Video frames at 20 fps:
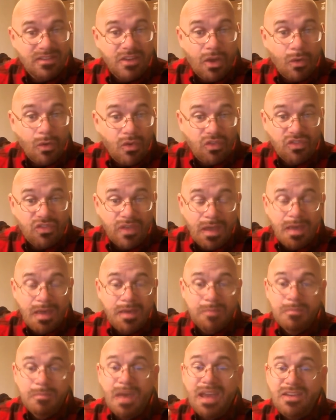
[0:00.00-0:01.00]
notice
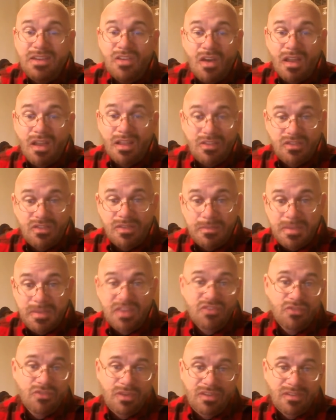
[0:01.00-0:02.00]
my knowledge of the
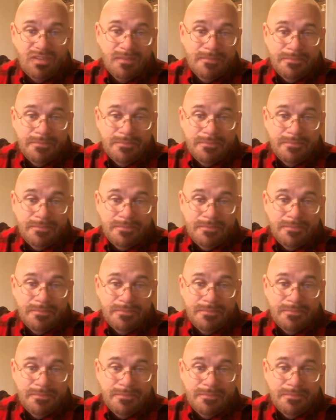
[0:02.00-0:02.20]
mysteries.